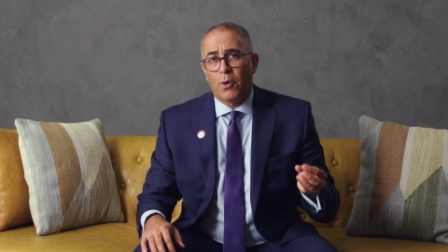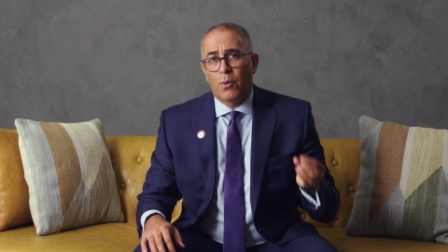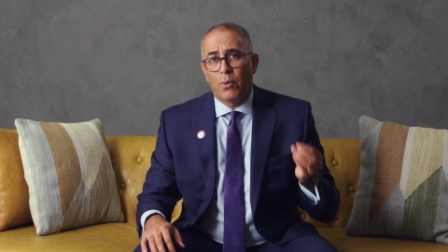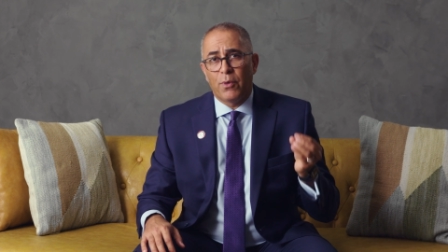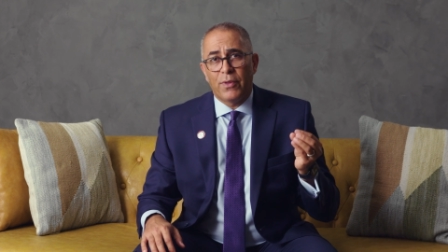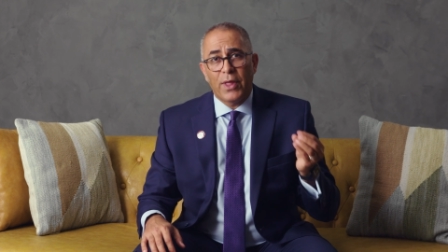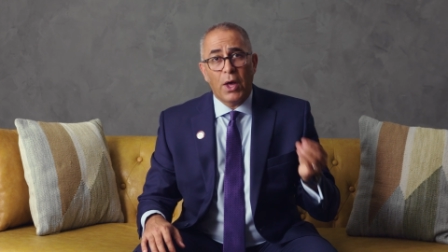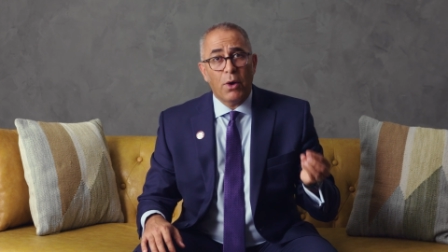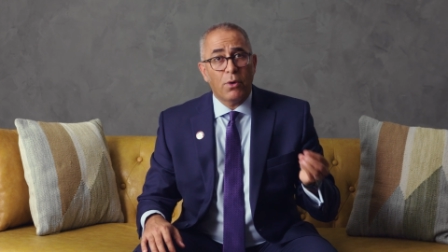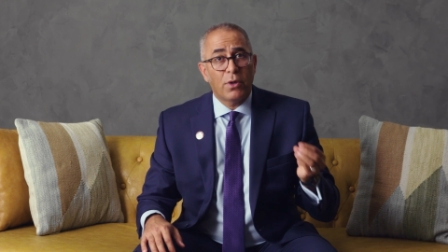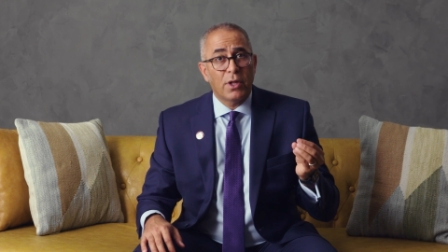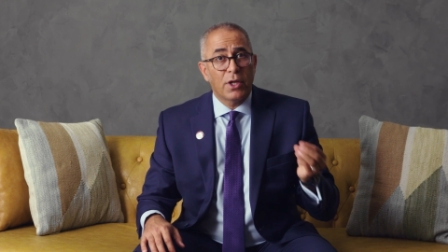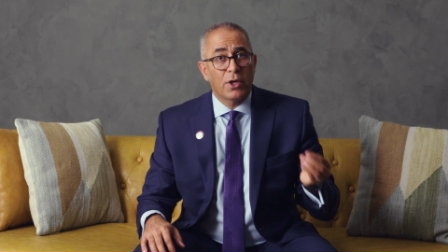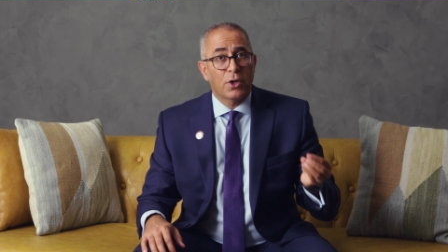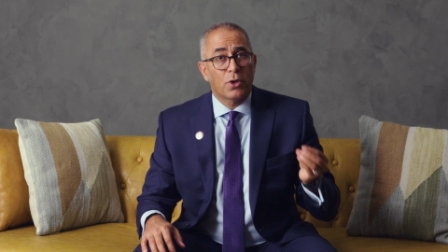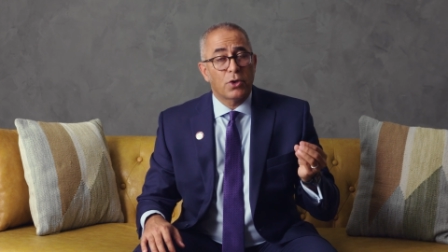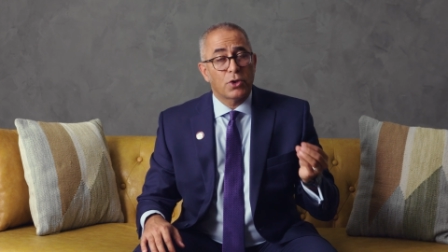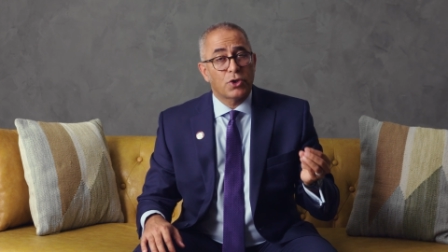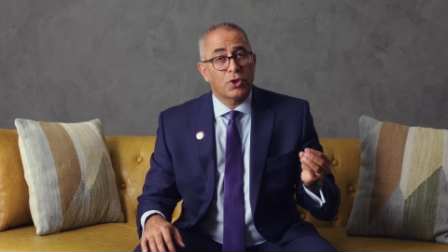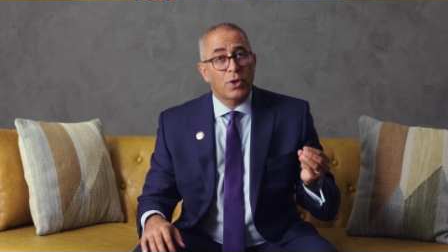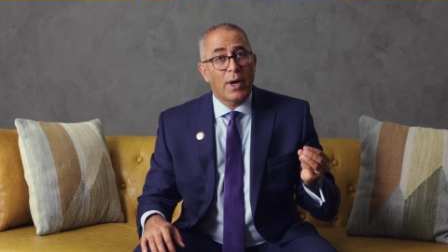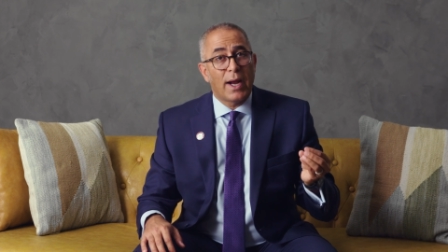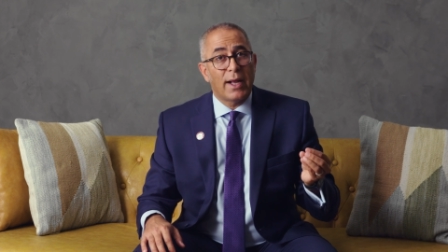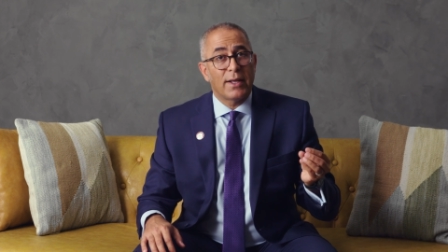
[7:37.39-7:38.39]
Without
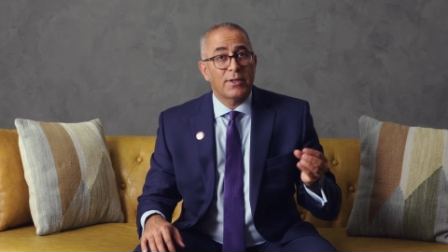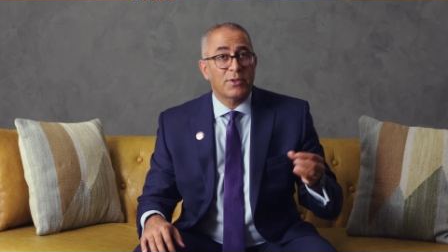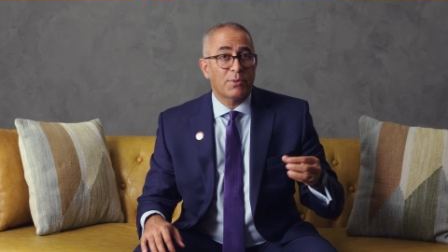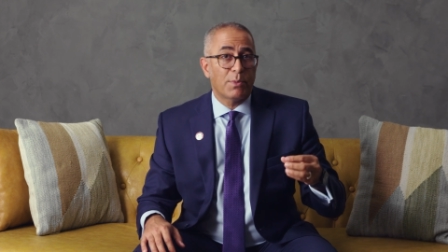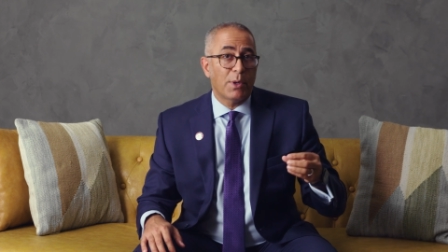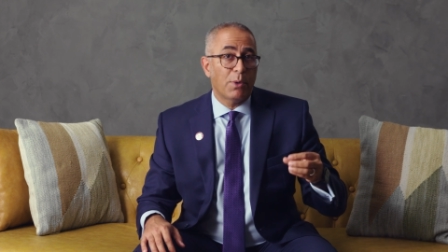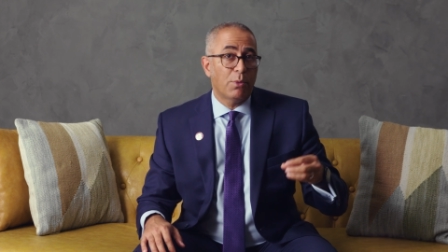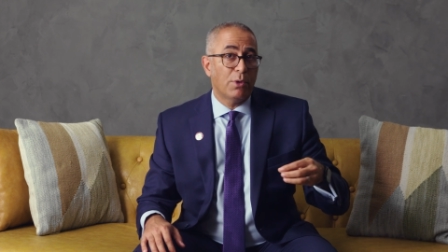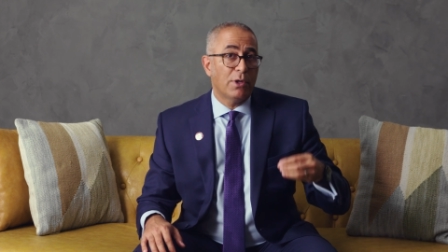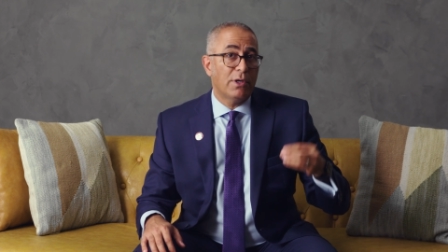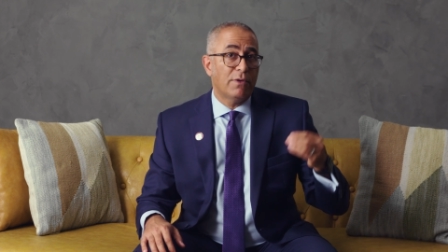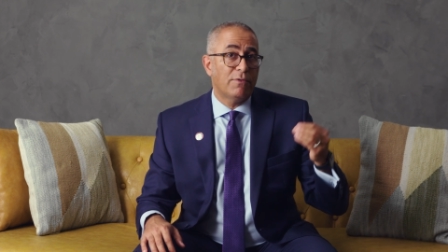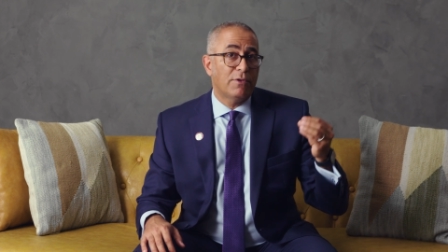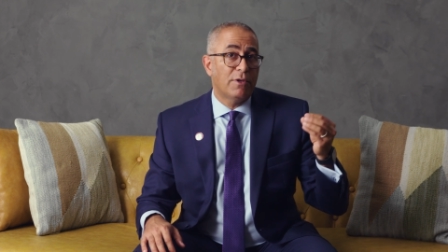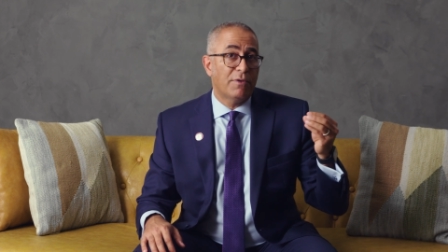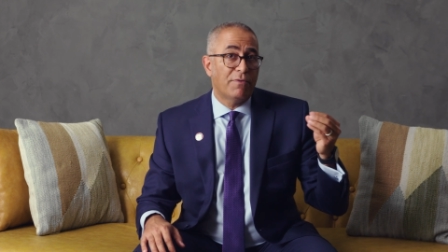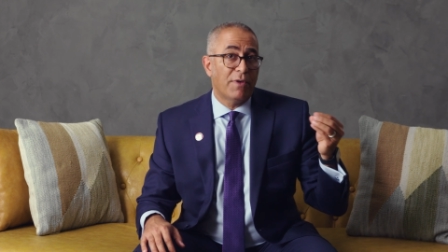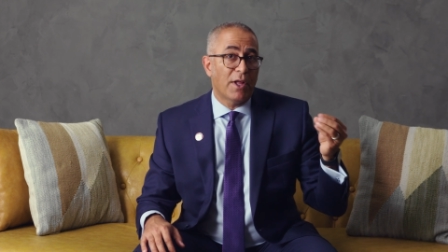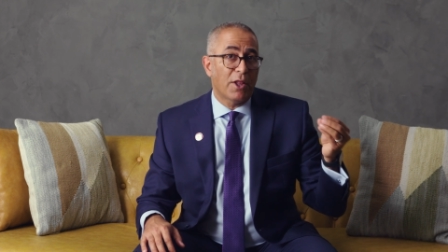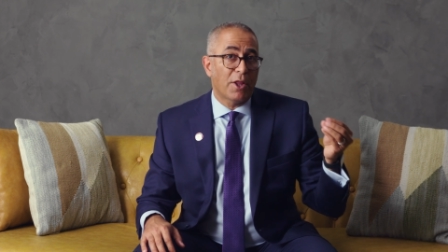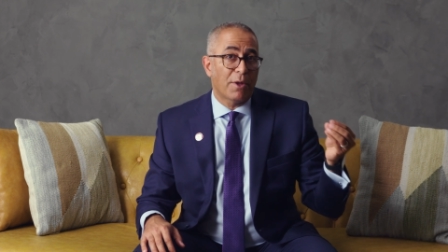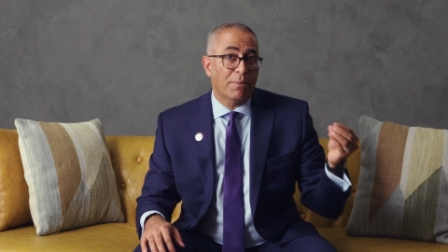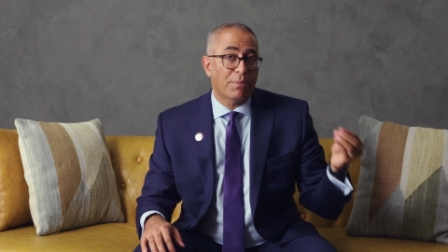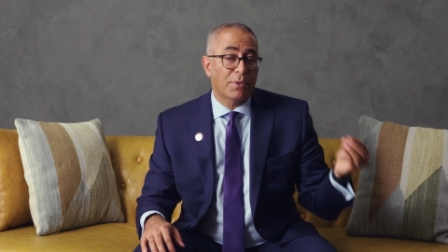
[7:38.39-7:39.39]
clinical trials, we wouldn't have
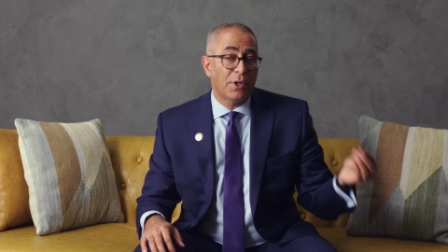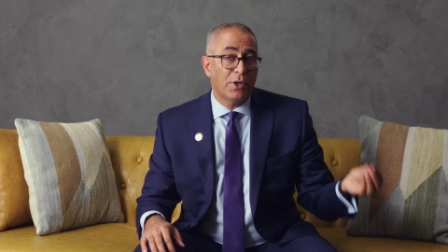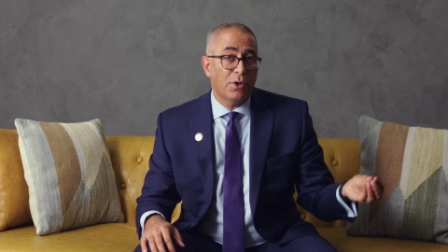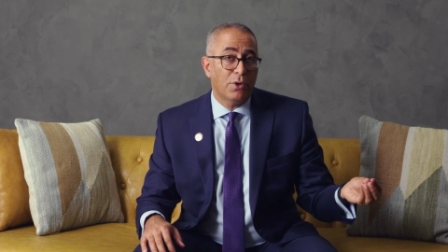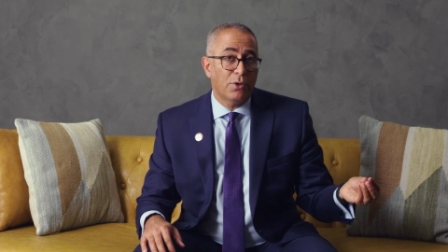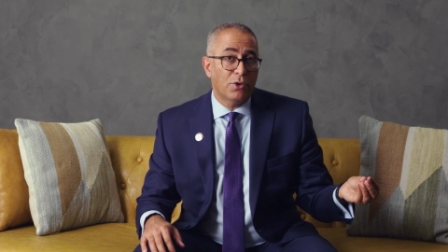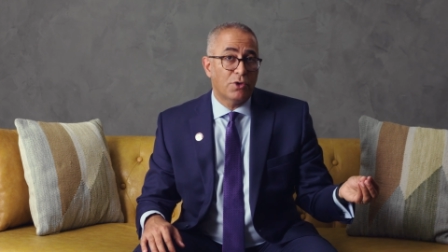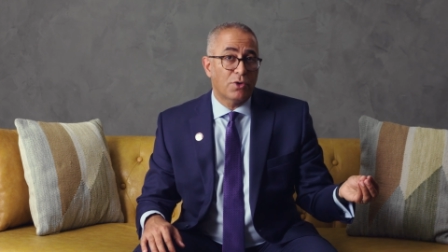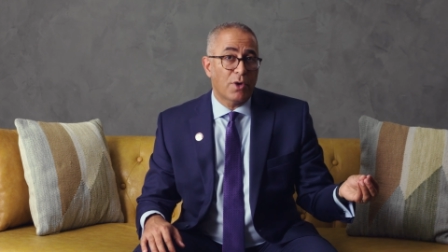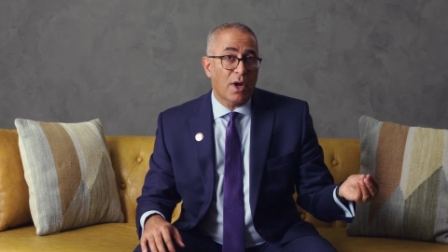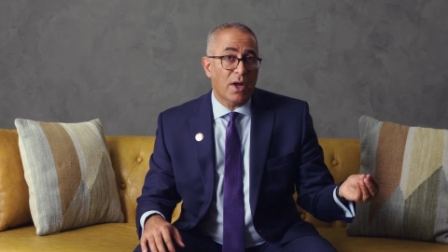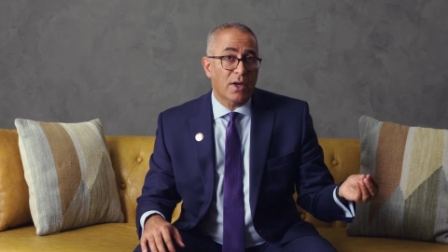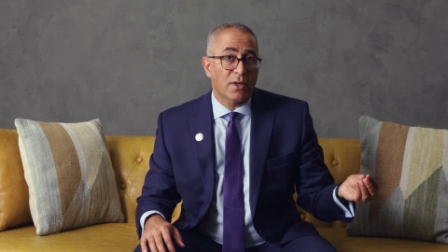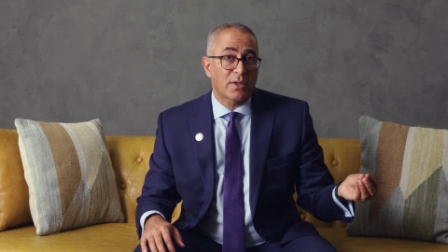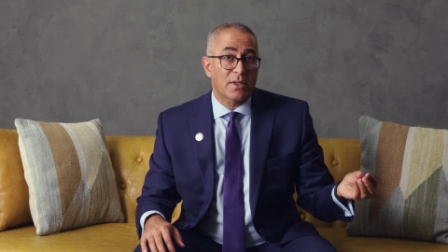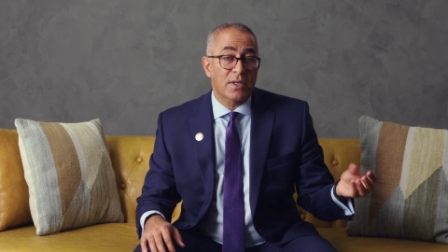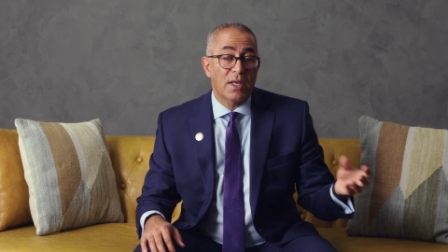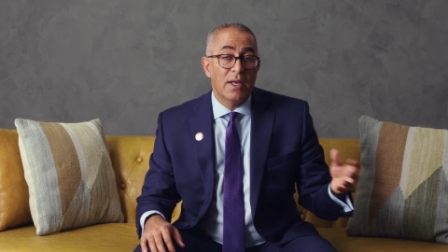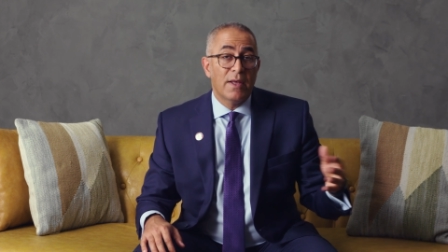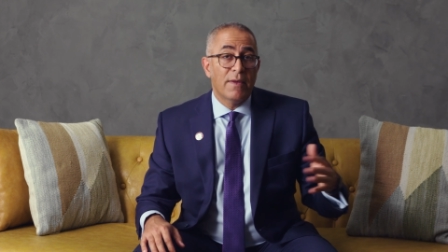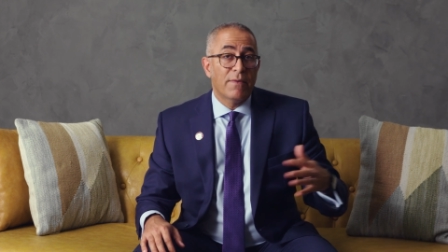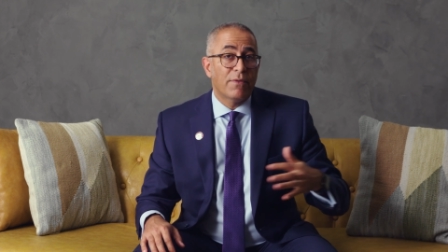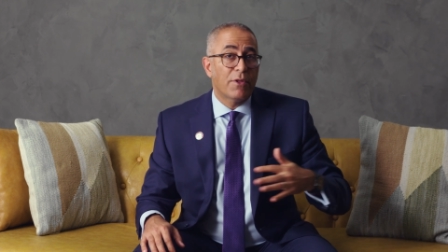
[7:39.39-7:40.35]
developed the new drugs